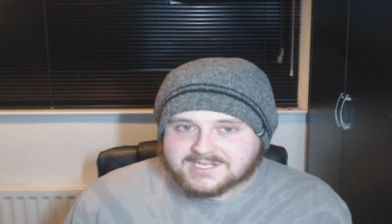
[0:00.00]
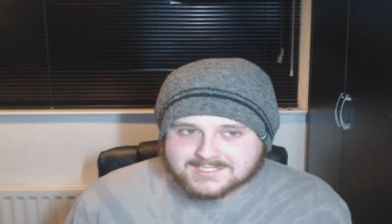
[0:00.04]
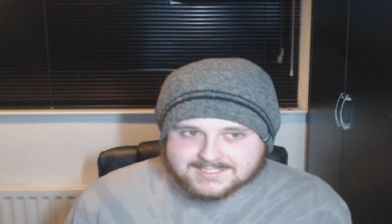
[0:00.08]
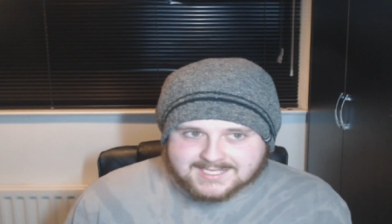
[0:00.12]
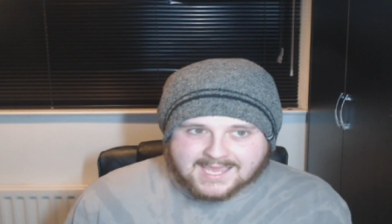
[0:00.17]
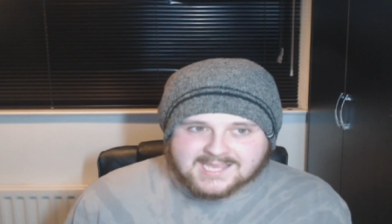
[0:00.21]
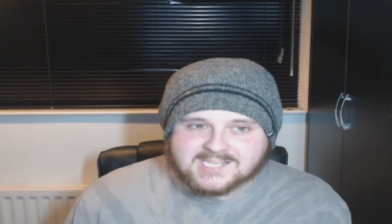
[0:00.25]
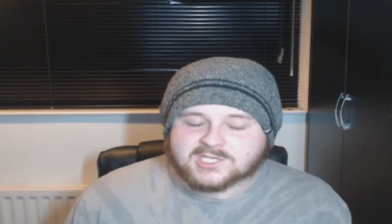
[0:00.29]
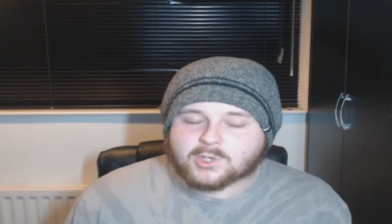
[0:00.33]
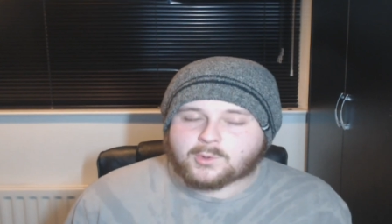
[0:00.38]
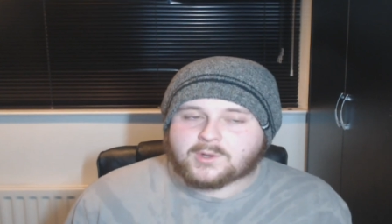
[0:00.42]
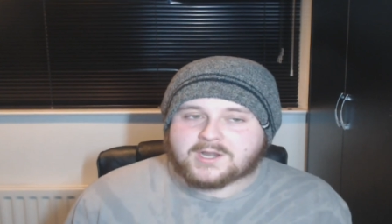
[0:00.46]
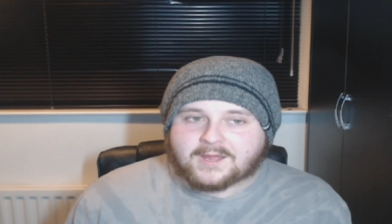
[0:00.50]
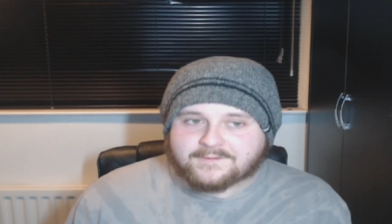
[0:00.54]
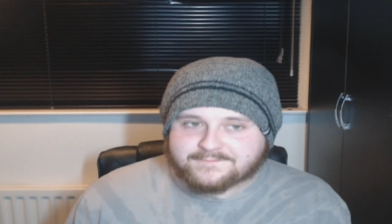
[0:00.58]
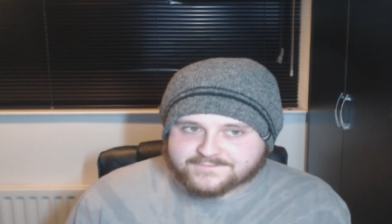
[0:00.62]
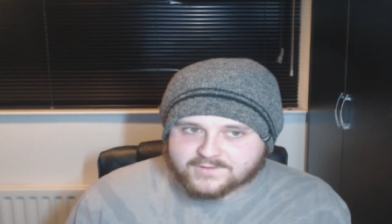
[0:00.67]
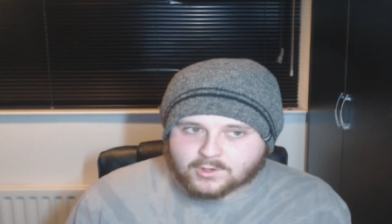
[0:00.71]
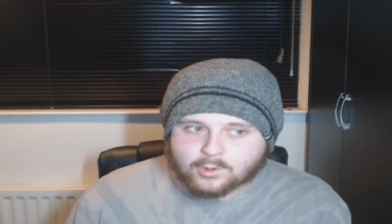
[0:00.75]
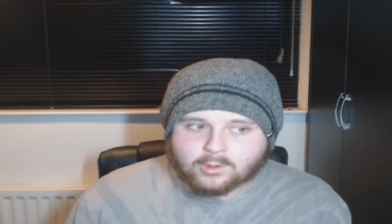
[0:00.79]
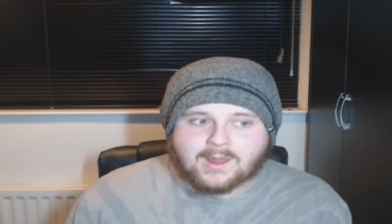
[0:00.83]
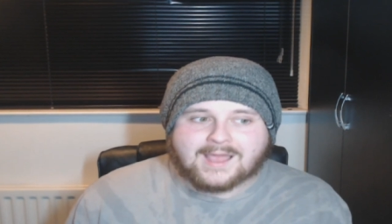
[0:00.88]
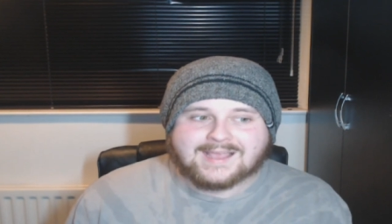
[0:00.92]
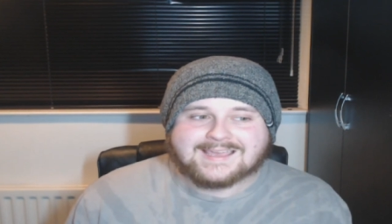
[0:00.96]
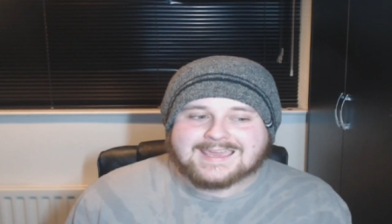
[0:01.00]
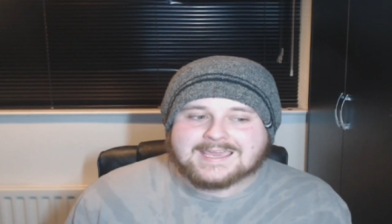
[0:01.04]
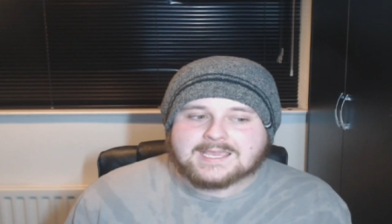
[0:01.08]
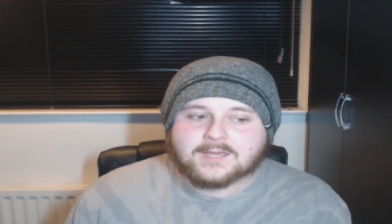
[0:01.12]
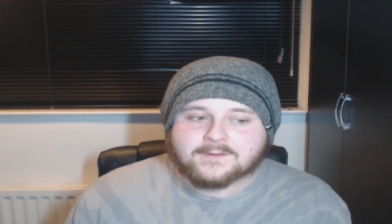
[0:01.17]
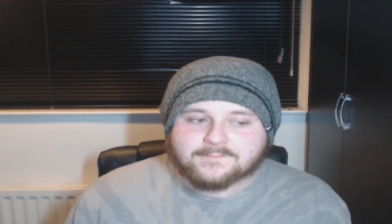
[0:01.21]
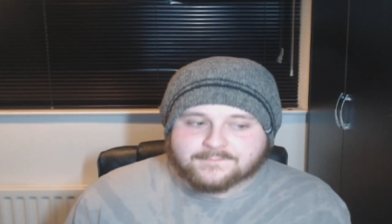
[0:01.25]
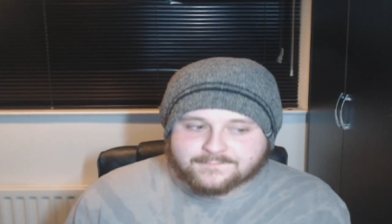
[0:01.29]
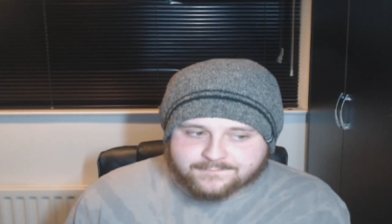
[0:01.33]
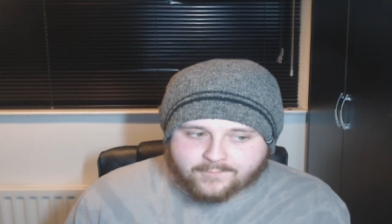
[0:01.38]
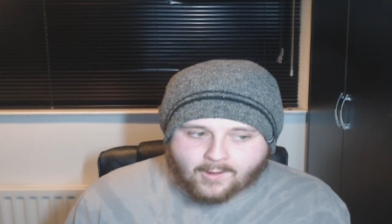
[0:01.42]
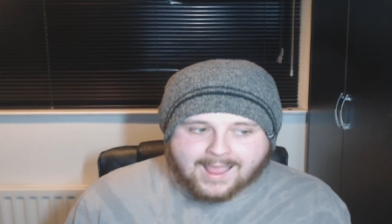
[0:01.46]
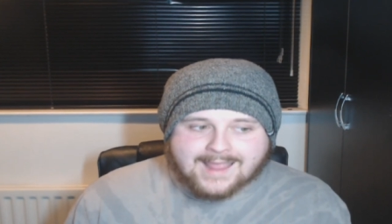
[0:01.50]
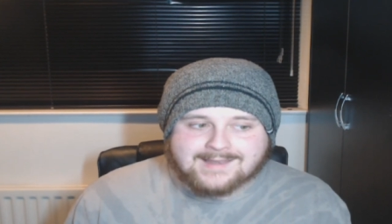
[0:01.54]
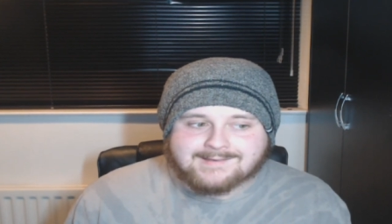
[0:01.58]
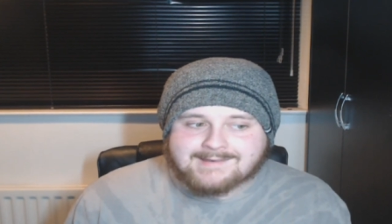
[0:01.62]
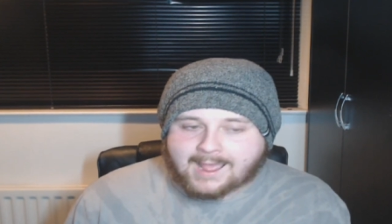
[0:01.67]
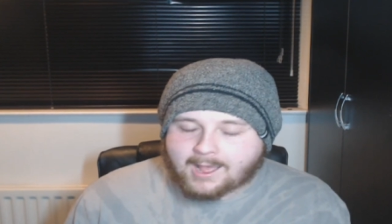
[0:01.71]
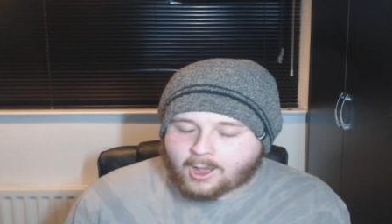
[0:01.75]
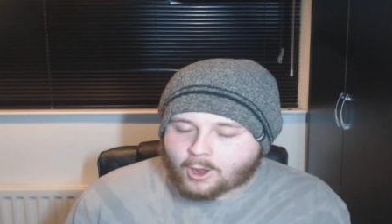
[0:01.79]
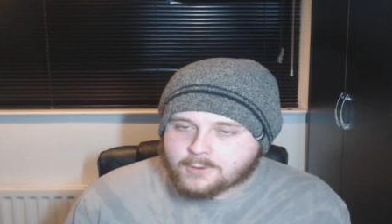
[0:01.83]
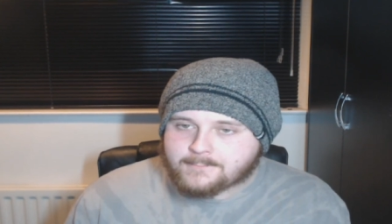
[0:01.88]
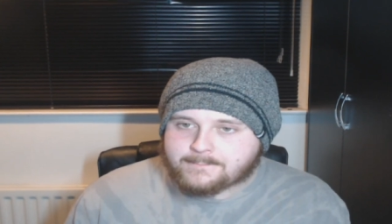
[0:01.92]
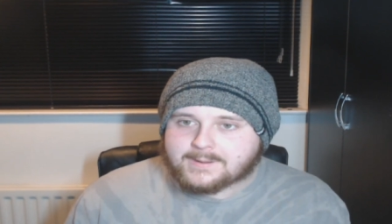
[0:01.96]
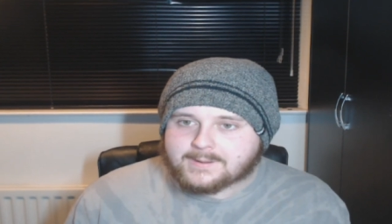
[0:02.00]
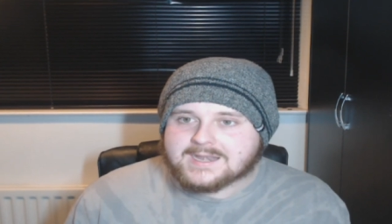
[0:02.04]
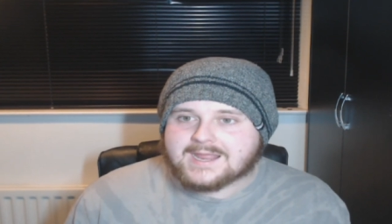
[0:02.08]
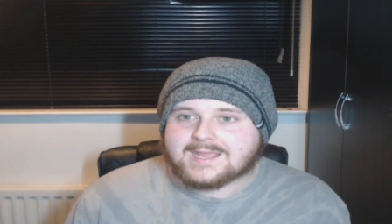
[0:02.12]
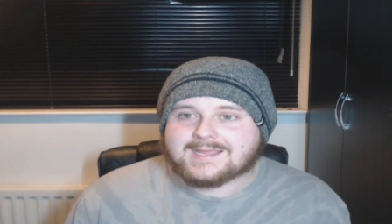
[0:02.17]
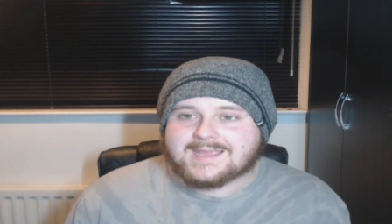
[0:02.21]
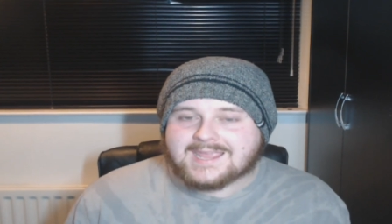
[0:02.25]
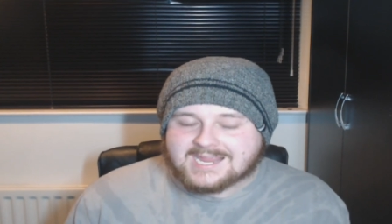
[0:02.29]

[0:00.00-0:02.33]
Sato, and I feel like he can find that opening